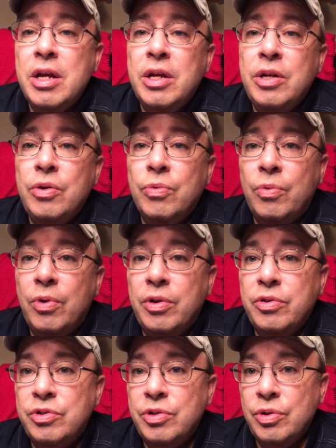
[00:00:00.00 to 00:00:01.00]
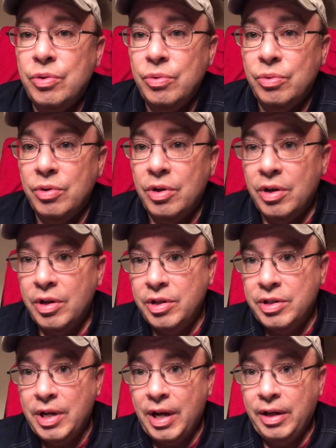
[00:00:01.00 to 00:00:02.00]
You want to
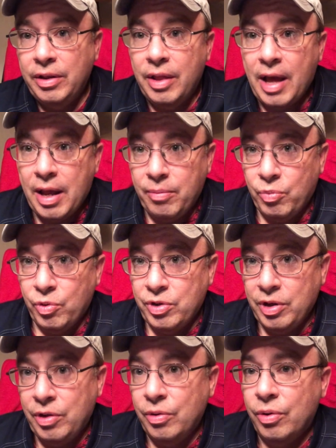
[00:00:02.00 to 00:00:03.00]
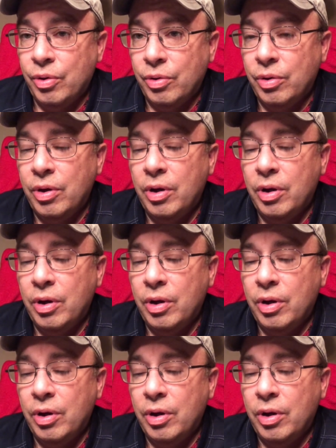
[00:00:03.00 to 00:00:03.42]
take that particular